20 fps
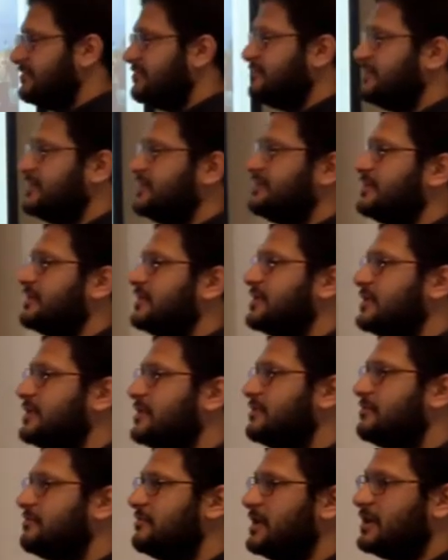with
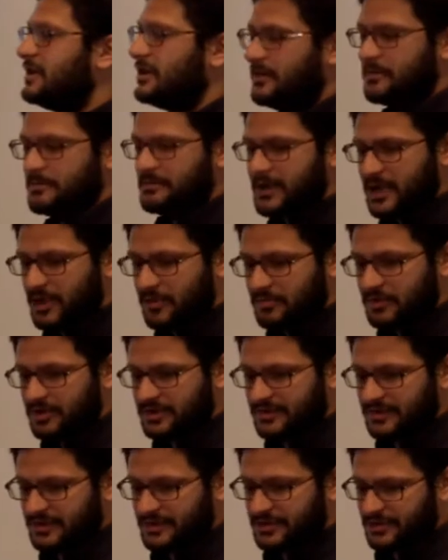
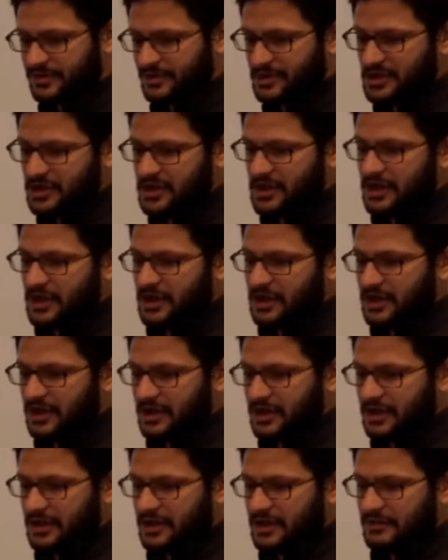biopolitical,
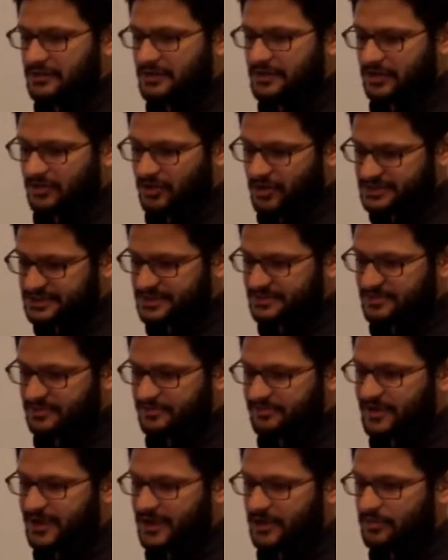the concept
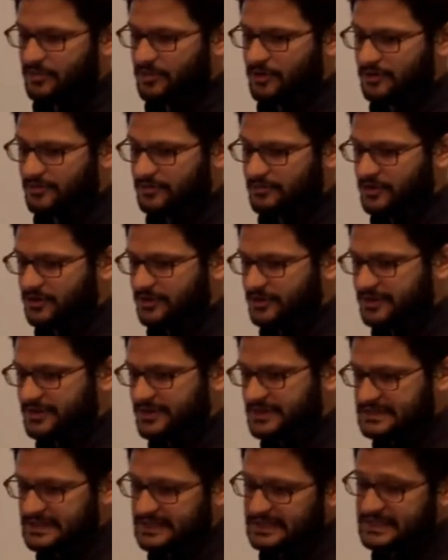of
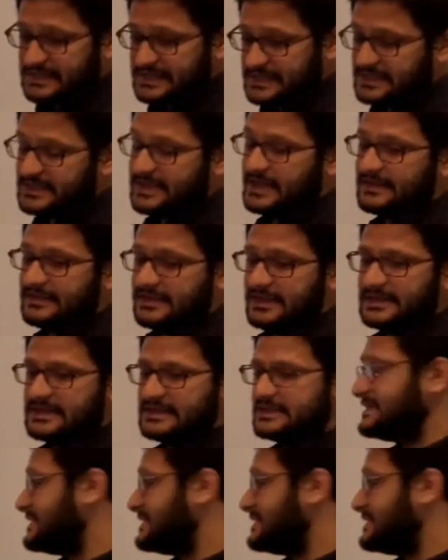biopolitics. And this, I think,